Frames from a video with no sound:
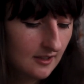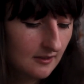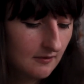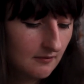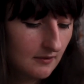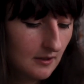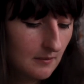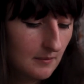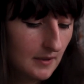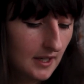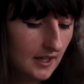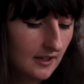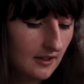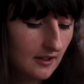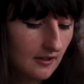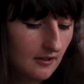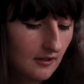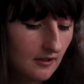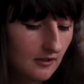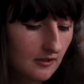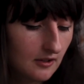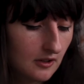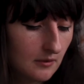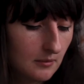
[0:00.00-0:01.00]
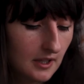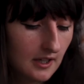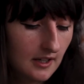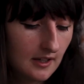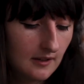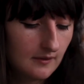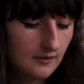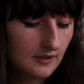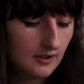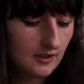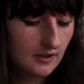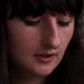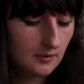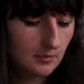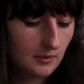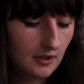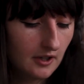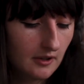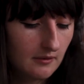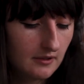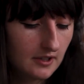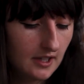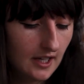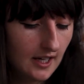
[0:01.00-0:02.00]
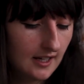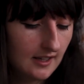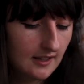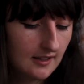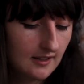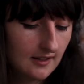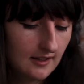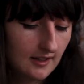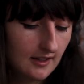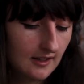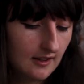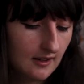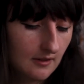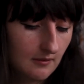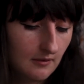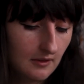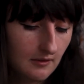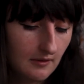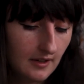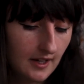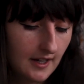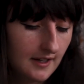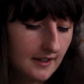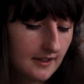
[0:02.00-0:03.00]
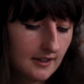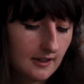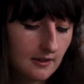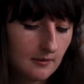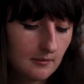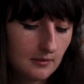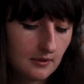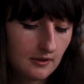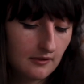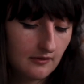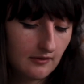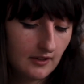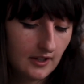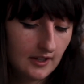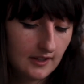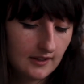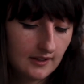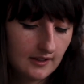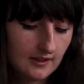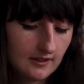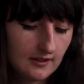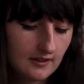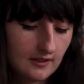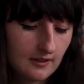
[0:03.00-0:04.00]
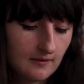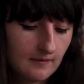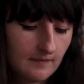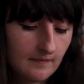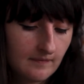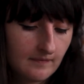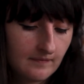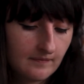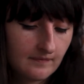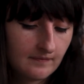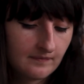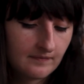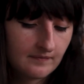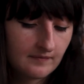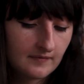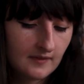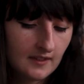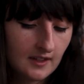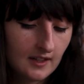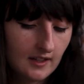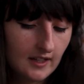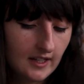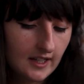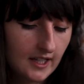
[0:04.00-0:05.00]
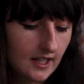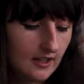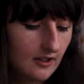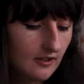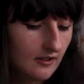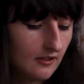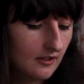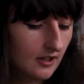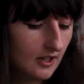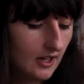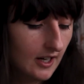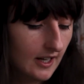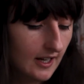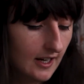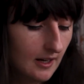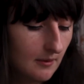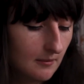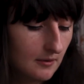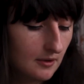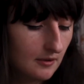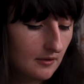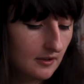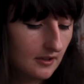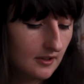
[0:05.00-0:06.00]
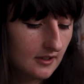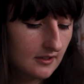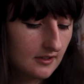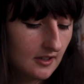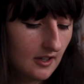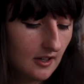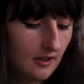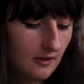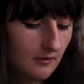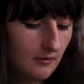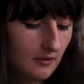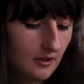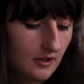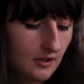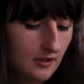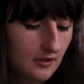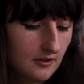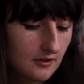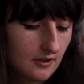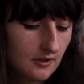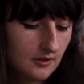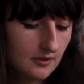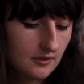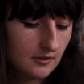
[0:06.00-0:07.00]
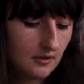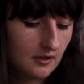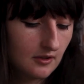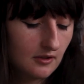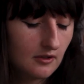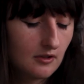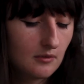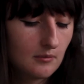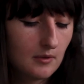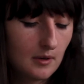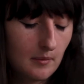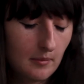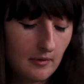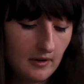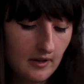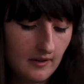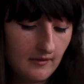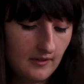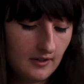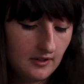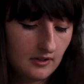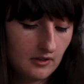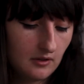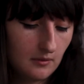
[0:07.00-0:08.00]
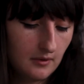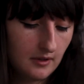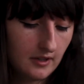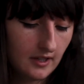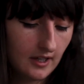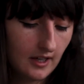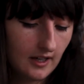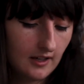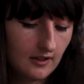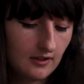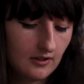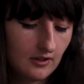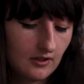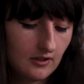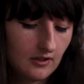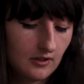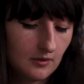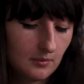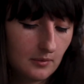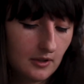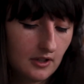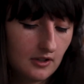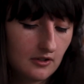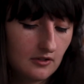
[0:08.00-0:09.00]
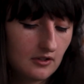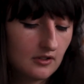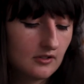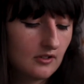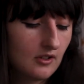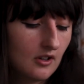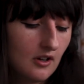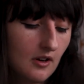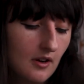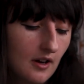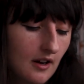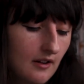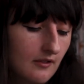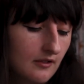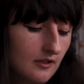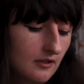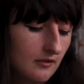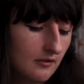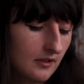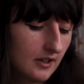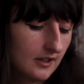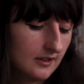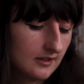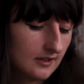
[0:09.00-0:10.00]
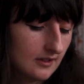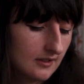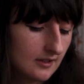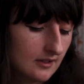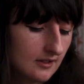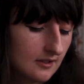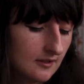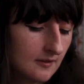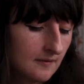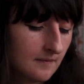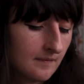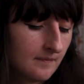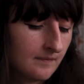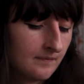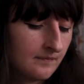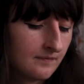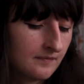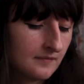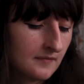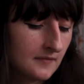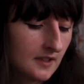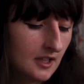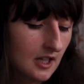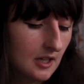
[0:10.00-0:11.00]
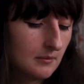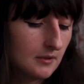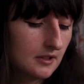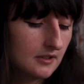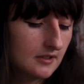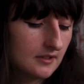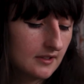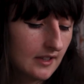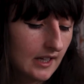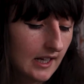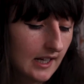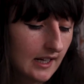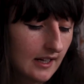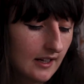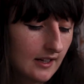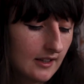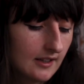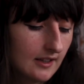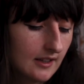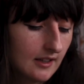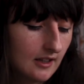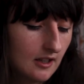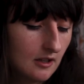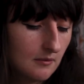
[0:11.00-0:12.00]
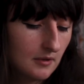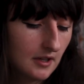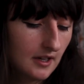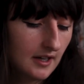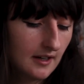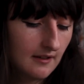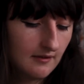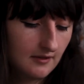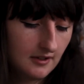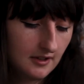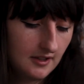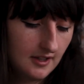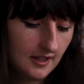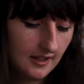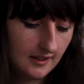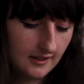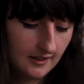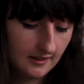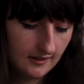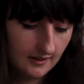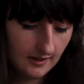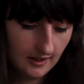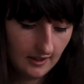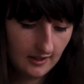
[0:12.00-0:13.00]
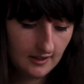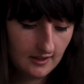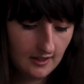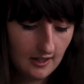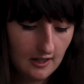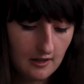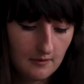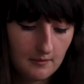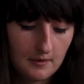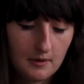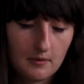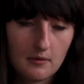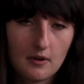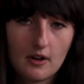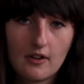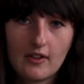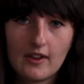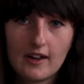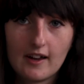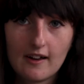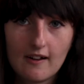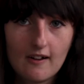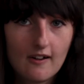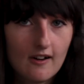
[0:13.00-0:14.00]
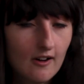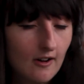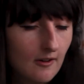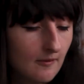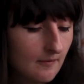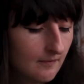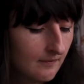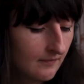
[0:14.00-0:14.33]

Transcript: We may no longer be lovers, but I would hate to think that we were anything but friends. I cannot claim to understand why you chose to ignore my previous communications, but I trust that you have your reasons. I must say, I think you might have the decency to tell me what they are.